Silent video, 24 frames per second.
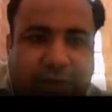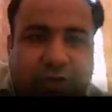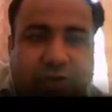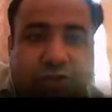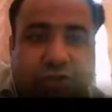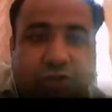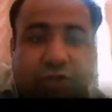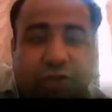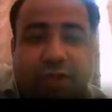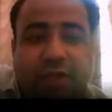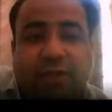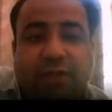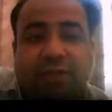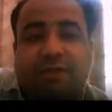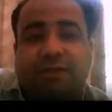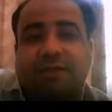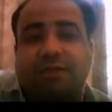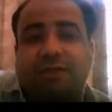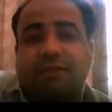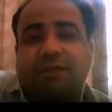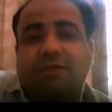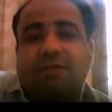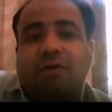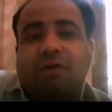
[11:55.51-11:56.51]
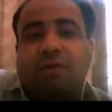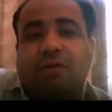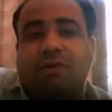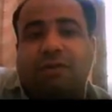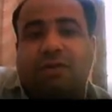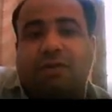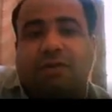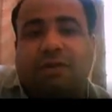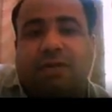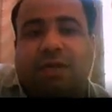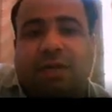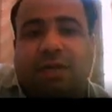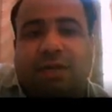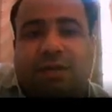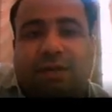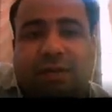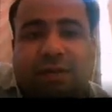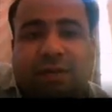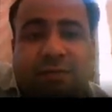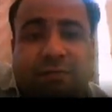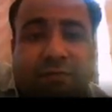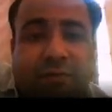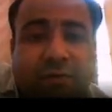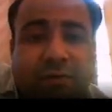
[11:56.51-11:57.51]
it shrinks, causing
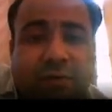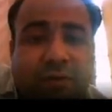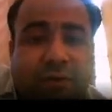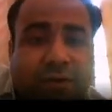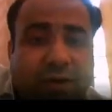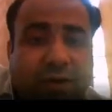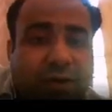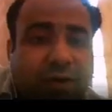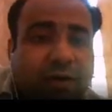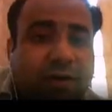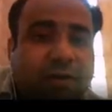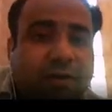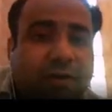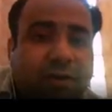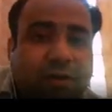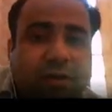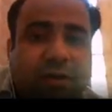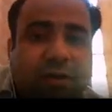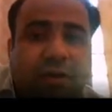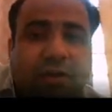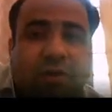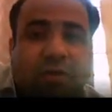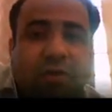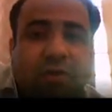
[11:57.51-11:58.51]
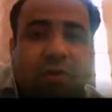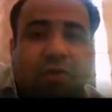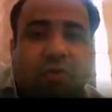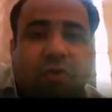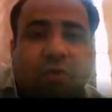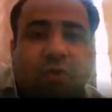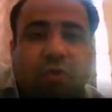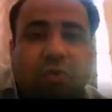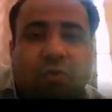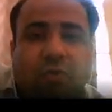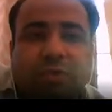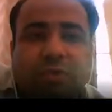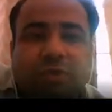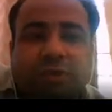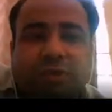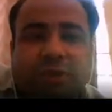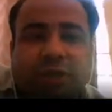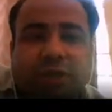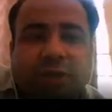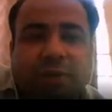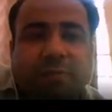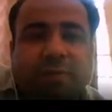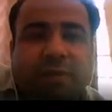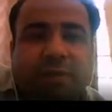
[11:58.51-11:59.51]
an inverted
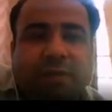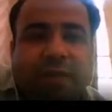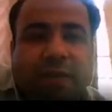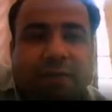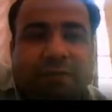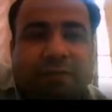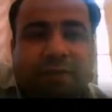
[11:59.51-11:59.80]
cone-shaped